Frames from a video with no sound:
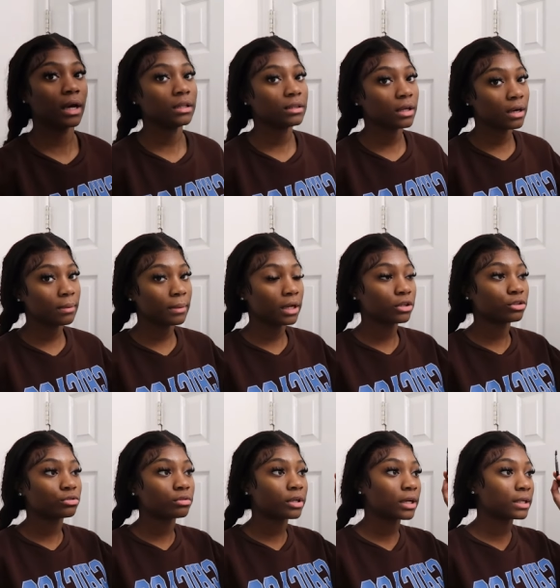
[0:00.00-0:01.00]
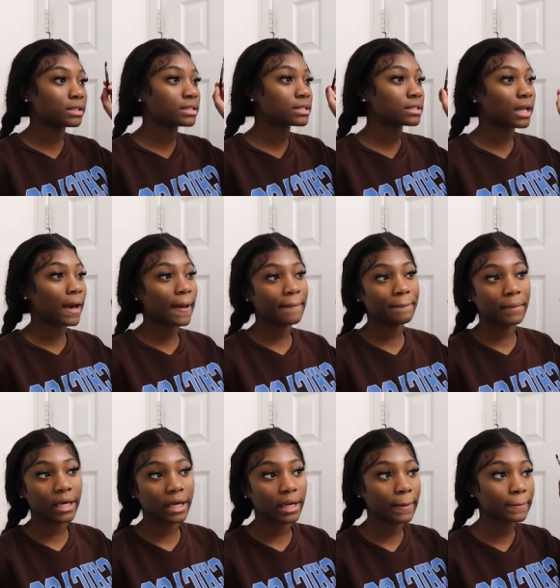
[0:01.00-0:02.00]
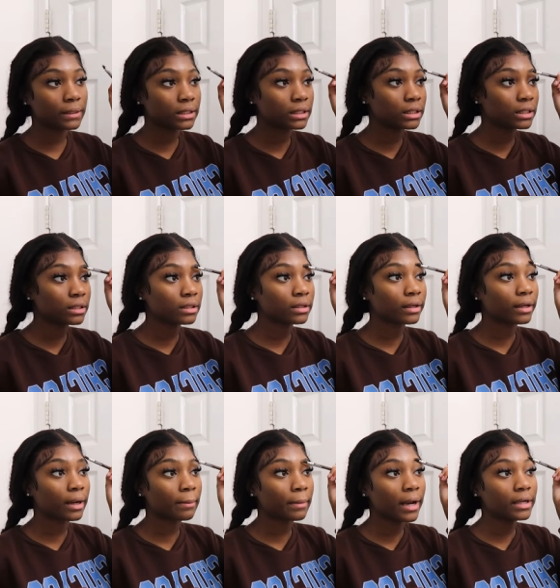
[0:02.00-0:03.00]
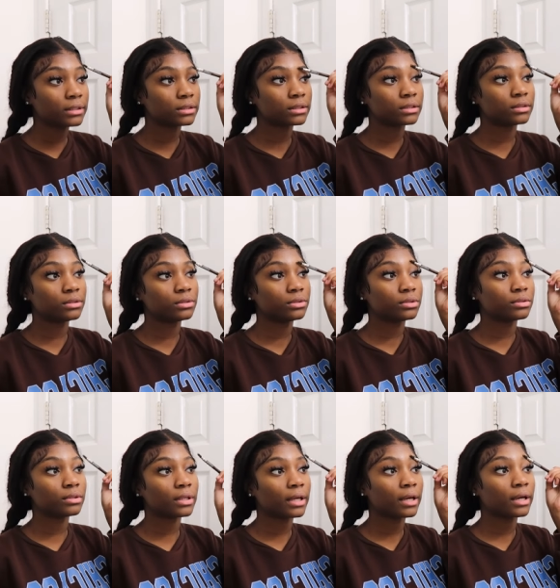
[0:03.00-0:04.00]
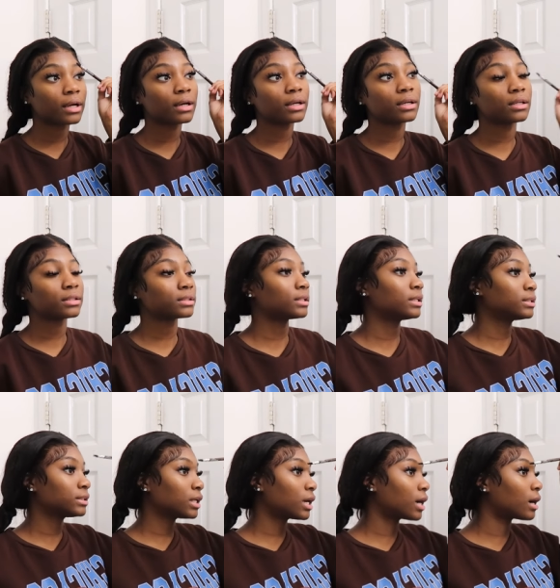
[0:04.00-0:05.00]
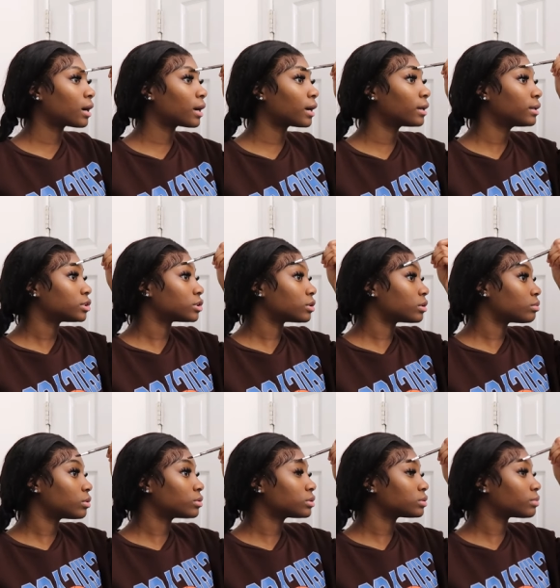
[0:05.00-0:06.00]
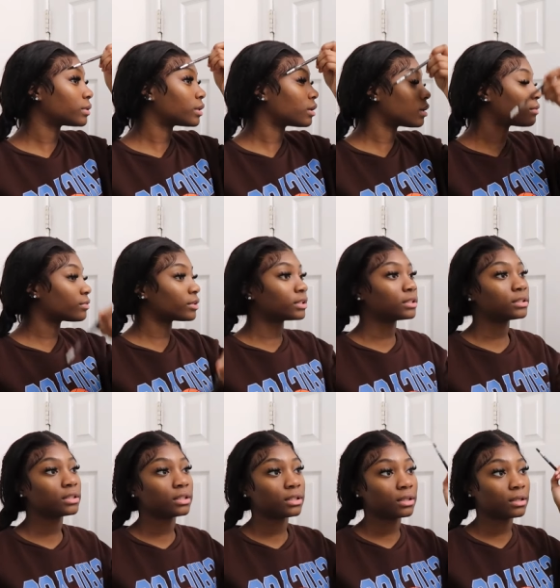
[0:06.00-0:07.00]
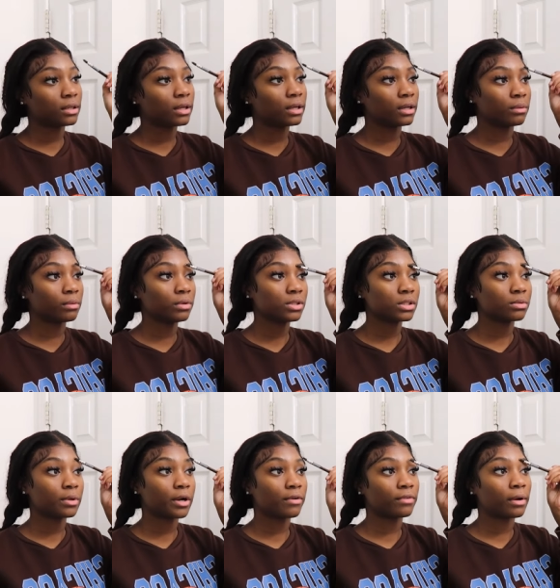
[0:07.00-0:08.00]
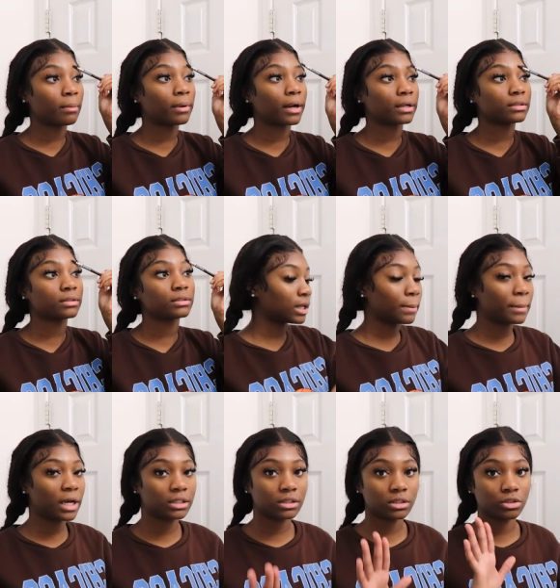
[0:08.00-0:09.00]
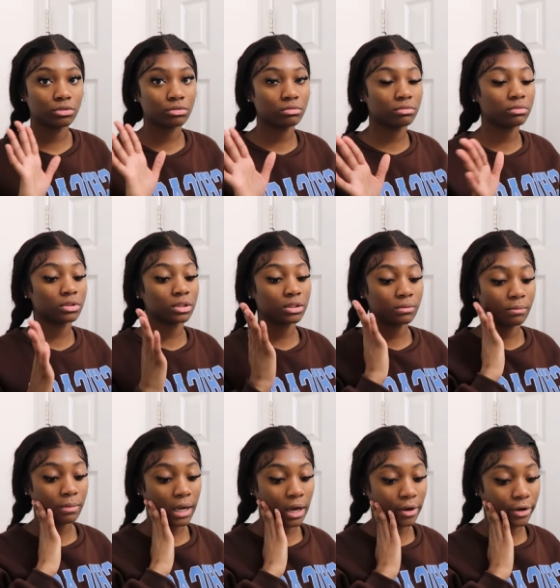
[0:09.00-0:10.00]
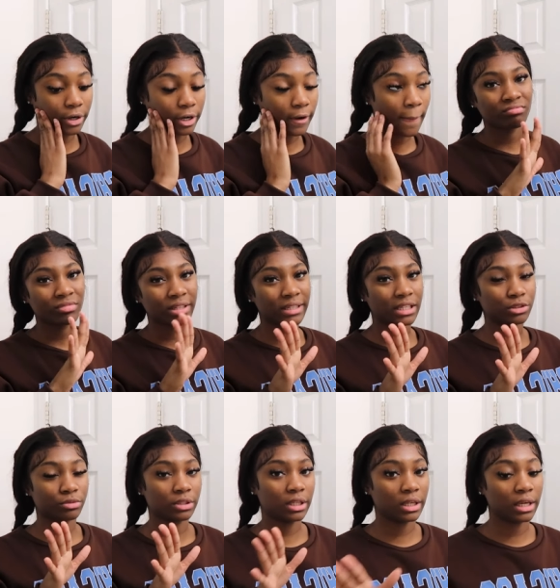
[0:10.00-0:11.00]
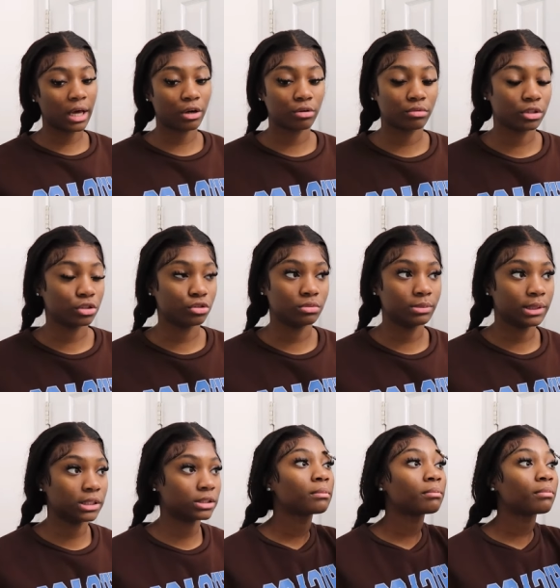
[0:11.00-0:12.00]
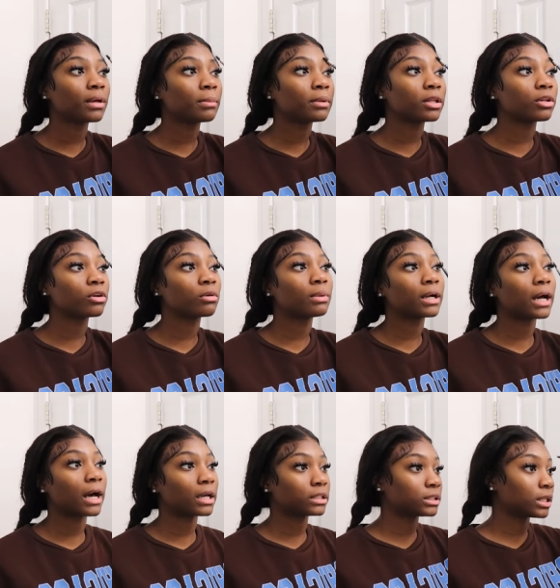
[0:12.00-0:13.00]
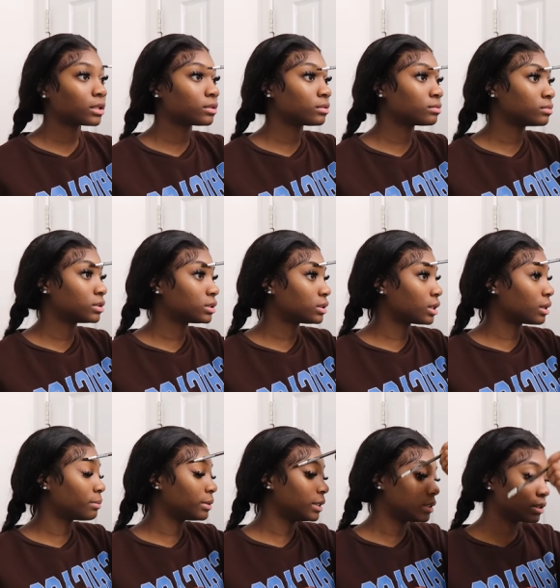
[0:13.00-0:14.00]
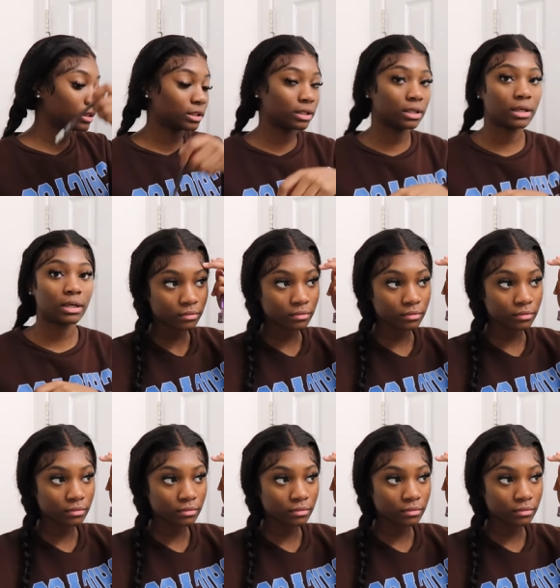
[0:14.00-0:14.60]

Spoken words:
I thought about doing a slight makeup look and I might just do that because it's not hot so it won't sweat off or anything and it won't sweat off at practice. I might just do just some powder. That's really it. I don't really do much. Maybe a little bit of eyeshadow just to complete the look.